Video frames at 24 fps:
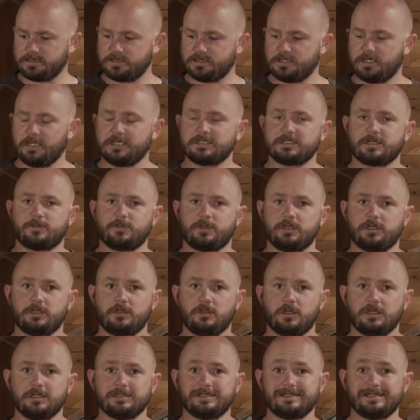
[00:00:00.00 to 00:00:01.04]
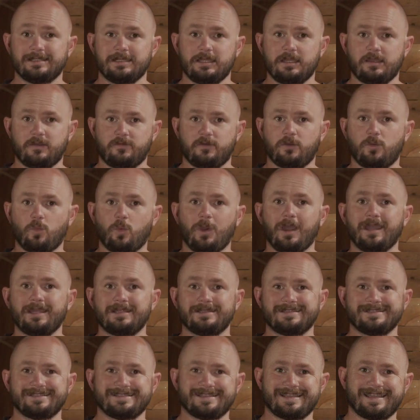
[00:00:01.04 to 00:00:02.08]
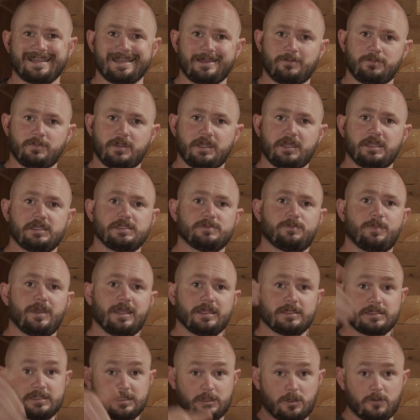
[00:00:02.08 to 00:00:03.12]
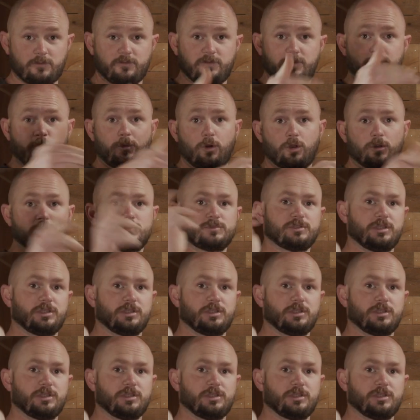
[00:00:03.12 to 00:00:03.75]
so that's going to be a nice heavy weight just to keep these bouncing off the bottom.